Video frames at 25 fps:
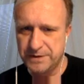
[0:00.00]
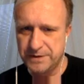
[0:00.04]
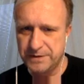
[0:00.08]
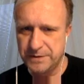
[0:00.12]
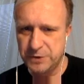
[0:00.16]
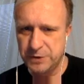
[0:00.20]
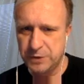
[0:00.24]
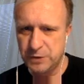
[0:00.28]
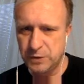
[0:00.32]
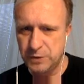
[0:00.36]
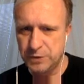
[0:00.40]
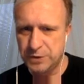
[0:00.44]

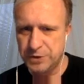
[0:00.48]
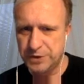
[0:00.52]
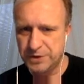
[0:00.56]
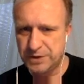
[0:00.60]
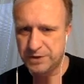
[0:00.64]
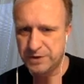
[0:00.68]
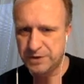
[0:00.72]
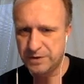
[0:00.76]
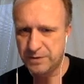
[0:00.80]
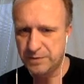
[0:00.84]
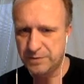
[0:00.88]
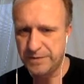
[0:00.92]

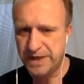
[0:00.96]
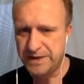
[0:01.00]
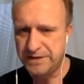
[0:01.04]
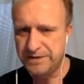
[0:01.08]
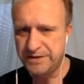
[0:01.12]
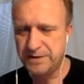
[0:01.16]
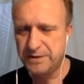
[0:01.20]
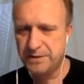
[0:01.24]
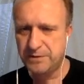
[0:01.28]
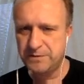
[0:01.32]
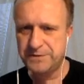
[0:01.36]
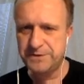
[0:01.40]
usual
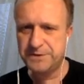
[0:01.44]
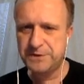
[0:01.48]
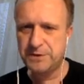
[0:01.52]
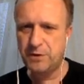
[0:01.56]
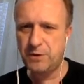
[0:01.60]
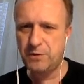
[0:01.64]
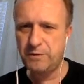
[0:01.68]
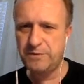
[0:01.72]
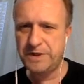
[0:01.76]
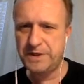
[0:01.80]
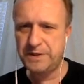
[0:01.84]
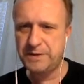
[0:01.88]
method of
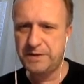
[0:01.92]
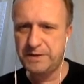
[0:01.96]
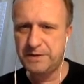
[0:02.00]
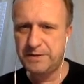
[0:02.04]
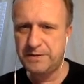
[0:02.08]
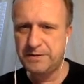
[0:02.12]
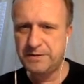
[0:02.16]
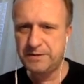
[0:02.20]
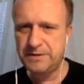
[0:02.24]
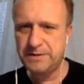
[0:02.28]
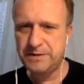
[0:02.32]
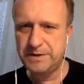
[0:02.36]
solving
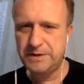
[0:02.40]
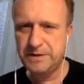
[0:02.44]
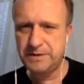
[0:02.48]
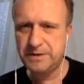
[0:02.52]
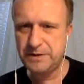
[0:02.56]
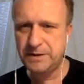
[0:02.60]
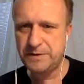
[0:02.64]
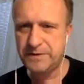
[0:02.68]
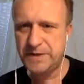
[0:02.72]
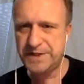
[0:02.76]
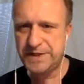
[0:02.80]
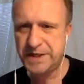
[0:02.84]
the
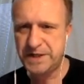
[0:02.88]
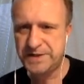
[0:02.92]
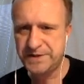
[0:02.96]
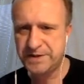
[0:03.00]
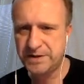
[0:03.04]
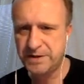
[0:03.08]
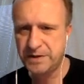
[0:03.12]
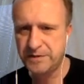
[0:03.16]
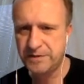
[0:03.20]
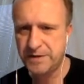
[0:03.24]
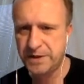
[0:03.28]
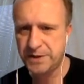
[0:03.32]
quadratic
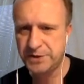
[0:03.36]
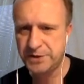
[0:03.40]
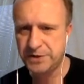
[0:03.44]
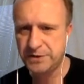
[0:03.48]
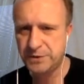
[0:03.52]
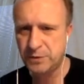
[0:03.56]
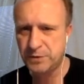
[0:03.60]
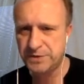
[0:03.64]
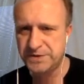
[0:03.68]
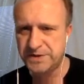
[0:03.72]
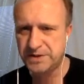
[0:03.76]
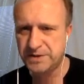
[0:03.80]
equation
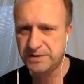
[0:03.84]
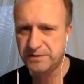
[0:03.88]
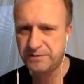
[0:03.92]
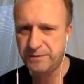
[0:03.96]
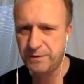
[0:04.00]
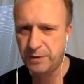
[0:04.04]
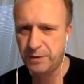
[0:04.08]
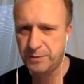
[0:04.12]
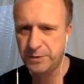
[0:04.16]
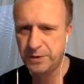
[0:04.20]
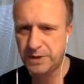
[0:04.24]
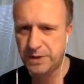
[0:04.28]
using the
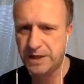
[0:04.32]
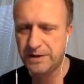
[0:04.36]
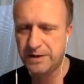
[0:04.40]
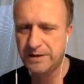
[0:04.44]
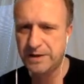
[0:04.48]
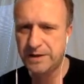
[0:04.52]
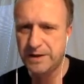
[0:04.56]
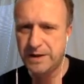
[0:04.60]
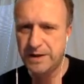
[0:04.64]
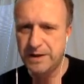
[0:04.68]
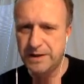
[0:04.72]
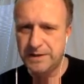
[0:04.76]
formula.
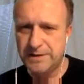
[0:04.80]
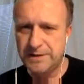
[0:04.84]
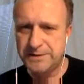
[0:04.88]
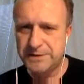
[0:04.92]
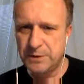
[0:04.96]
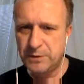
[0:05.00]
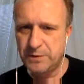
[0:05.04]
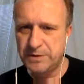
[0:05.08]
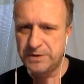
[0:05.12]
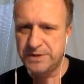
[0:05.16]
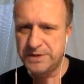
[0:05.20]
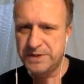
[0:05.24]

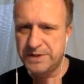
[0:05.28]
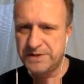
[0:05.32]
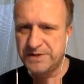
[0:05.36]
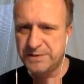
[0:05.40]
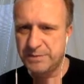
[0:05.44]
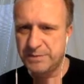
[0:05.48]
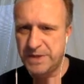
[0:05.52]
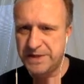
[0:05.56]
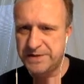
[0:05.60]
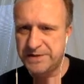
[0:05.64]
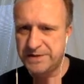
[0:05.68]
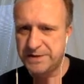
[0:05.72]
So in this
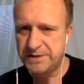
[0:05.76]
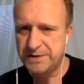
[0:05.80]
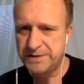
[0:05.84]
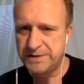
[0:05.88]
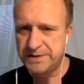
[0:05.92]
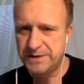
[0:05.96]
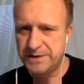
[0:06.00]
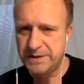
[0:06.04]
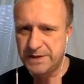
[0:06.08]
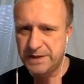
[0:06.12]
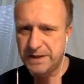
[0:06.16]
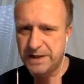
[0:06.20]

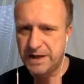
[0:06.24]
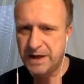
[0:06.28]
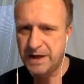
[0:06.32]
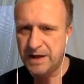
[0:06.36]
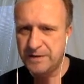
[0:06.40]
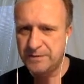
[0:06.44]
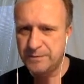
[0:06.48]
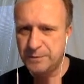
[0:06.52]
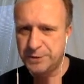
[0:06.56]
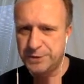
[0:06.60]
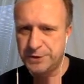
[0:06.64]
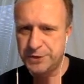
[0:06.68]
method,
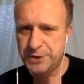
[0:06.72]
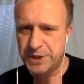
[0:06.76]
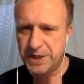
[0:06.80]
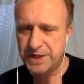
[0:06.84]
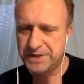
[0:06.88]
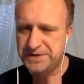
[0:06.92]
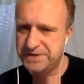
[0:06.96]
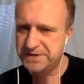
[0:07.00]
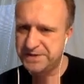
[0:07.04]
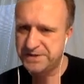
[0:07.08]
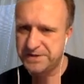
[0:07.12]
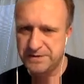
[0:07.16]
I would
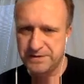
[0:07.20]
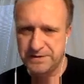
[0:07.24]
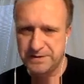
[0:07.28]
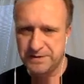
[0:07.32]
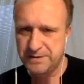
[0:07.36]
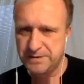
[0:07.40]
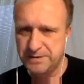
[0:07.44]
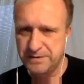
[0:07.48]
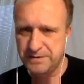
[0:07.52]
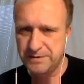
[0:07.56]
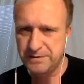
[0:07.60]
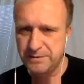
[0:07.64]
just
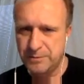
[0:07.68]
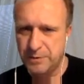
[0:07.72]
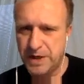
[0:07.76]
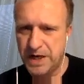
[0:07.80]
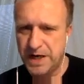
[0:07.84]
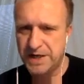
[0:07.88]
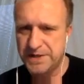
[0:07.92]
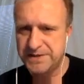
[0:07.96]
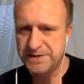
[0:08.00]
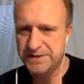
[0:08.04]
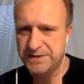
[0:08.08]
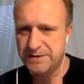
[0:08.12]

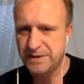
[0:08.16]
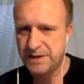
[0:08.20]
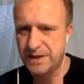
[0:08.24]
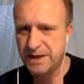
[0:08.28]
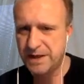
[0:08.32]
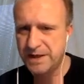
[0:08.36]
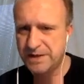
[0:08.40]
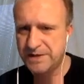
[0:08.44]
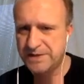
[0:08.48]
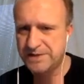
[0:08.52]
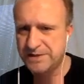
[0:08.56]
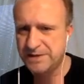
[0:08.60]
write
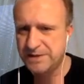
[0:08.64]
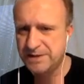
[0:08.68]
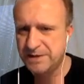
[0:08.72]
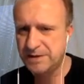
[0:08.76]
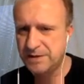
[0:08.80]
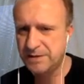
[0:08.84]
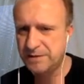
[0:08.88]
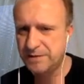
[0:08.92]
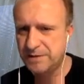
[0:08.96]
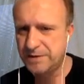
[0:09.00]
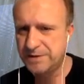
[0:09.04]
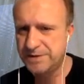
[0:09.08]
x
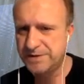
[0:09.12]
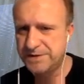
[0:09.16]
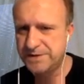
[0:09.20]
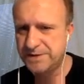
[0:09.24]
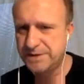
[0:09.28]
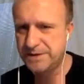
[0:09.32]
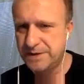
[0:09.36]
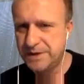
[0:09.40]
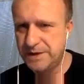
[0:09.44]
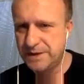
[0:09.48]
equals